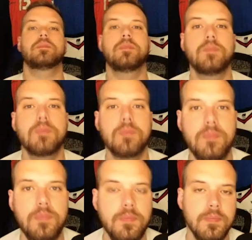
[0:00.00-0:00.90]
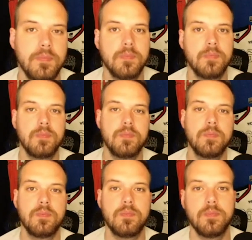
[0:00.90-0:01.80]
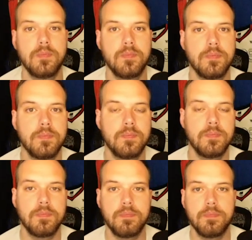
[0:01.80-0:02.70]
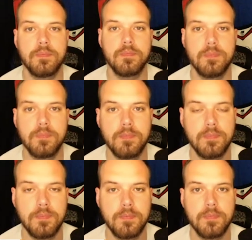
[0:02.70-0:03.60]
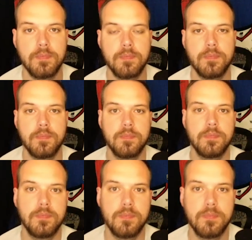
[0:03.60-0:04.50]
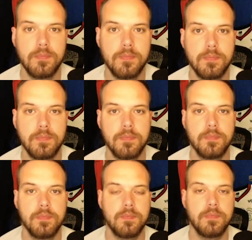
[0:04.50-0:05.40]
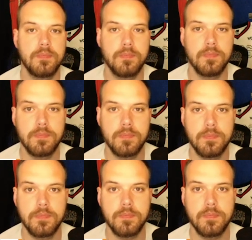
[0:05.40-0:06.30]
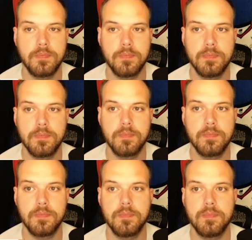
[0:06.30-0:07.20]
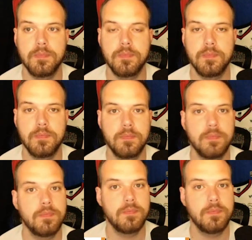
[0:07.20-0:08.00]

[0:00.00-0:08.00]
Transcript: [no speech]